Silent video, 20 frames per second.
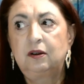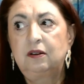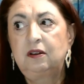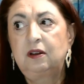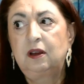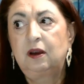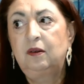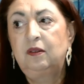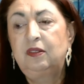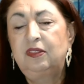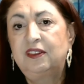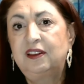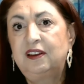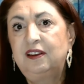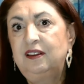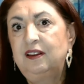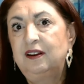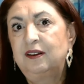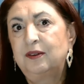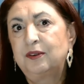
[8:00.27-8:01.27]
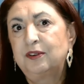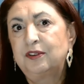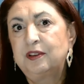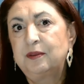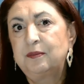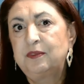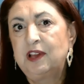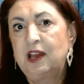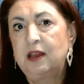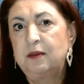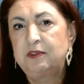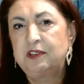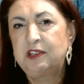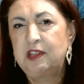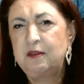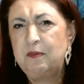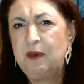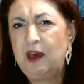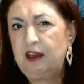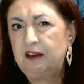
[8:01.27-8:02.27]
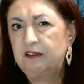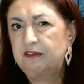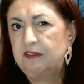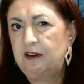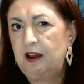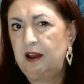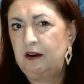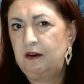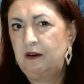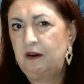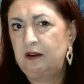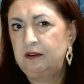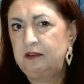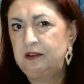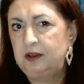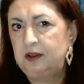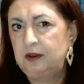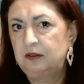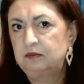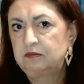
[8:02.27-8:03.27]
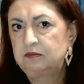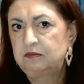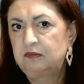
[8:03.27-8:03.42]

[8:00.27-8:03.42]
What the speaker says: turned out that, you know, sometimes they backfire on you.